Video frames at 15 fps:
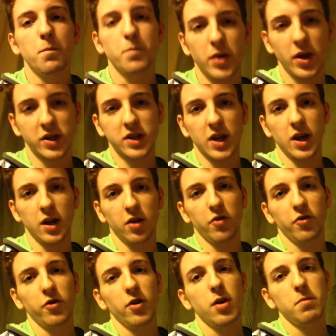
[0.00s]
Be
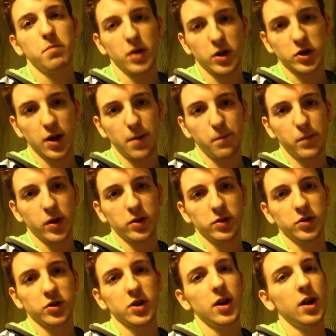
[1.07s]
safe. Be
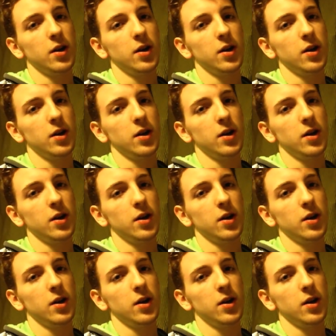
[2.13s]
champions.